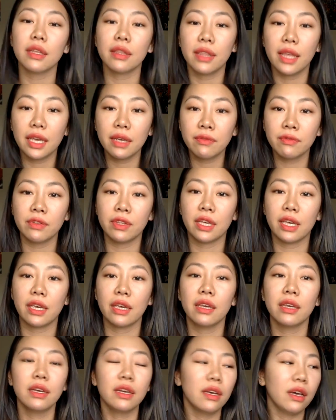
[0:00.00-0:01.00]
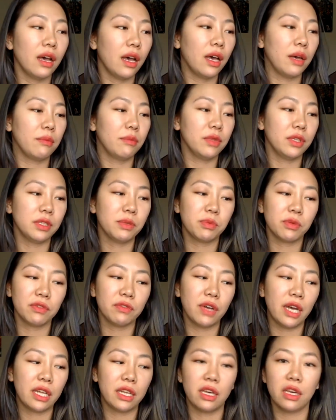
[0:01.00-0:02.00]
Thankfully, this
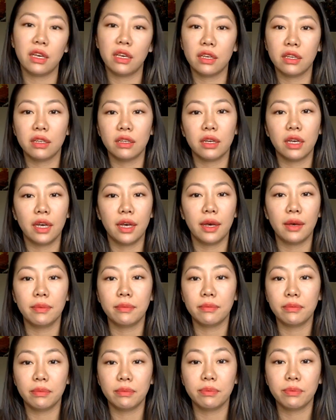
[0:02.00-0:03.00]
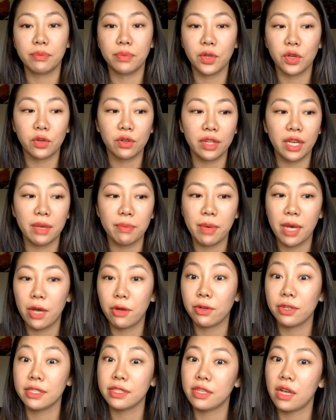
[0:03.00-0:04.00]
Pravana Pure Light
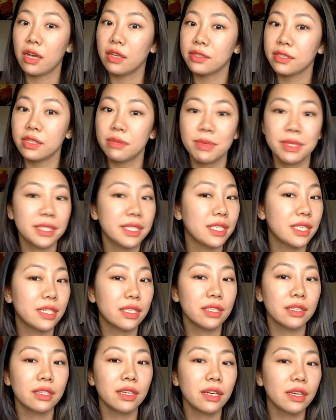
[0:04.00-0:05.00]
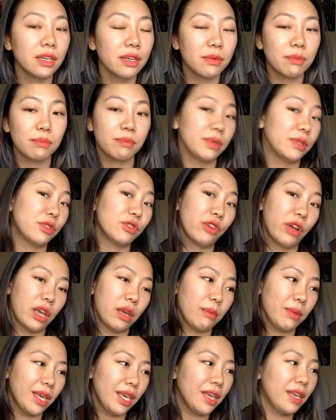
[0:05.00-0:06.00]
Powder is awesome. It didn't
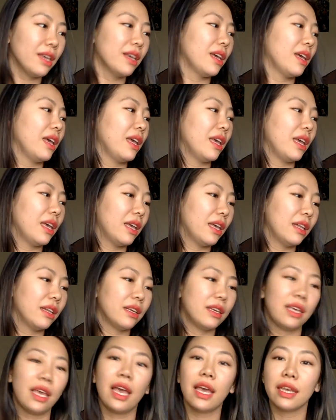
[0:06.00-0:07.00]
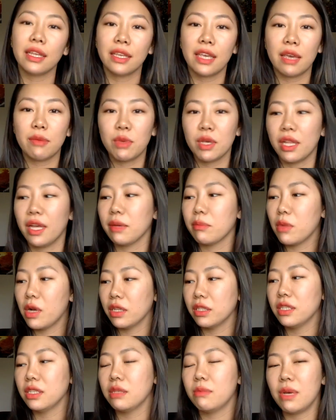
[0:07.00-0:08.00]
betray me, and yeah, it gave me like
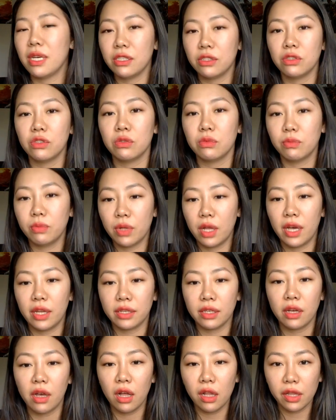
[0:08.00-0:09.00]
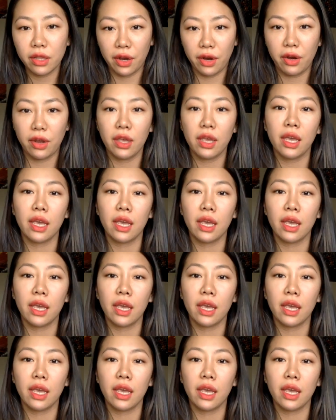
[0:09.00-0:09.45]
multi-dimensional blonde color.